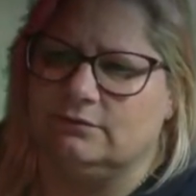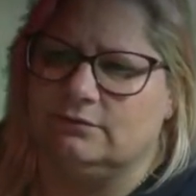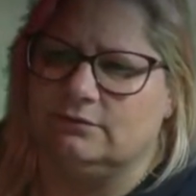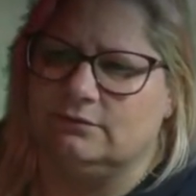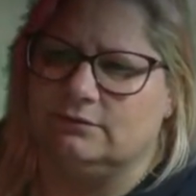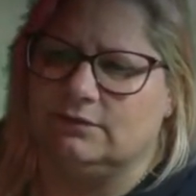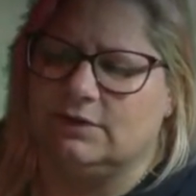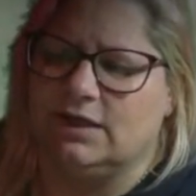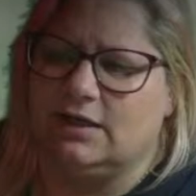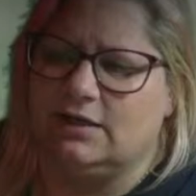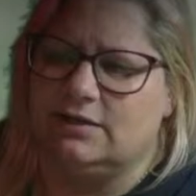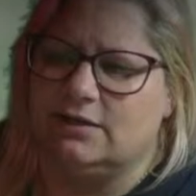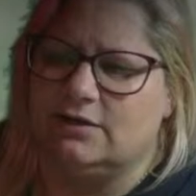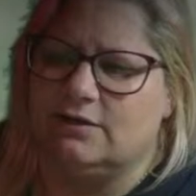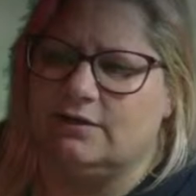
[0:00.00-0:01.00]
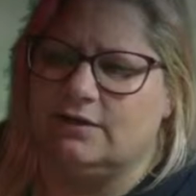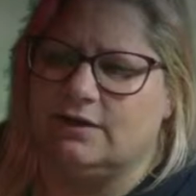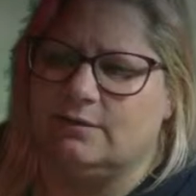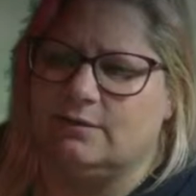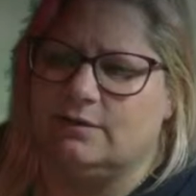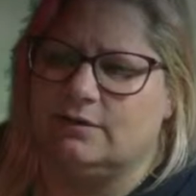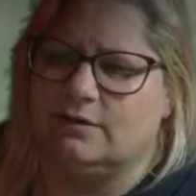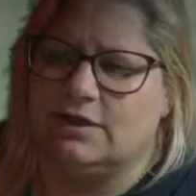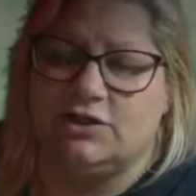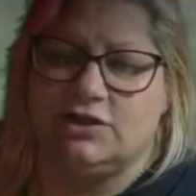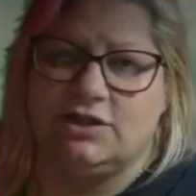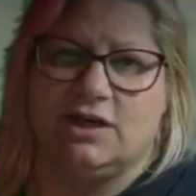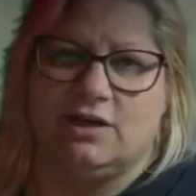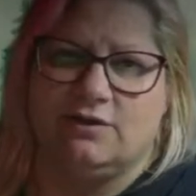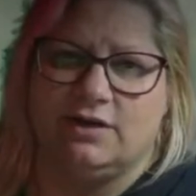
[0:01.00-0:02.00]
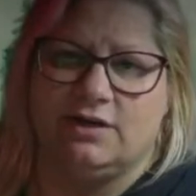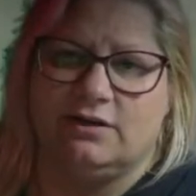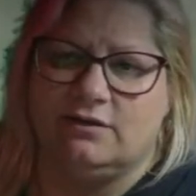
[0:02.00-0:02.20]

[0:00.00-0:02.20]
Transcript: I'd like to go to that one. Is she out here?